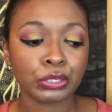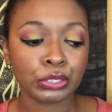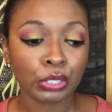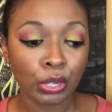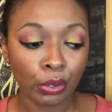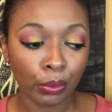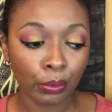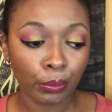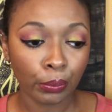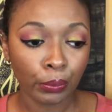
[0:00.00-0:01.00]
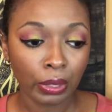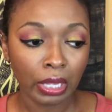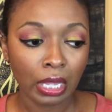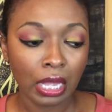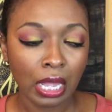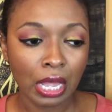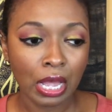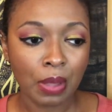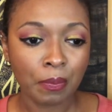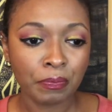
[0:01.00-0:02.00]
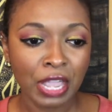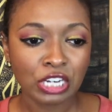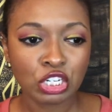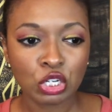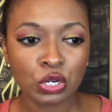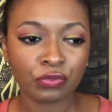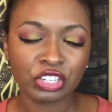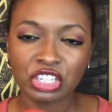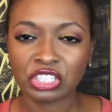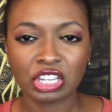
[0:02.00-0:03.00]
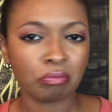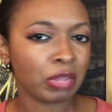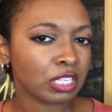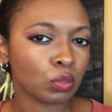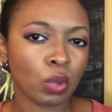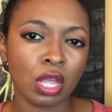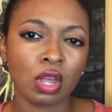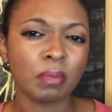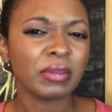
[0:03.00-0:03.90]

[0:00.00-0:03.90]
So not sure if it just didn't mix well.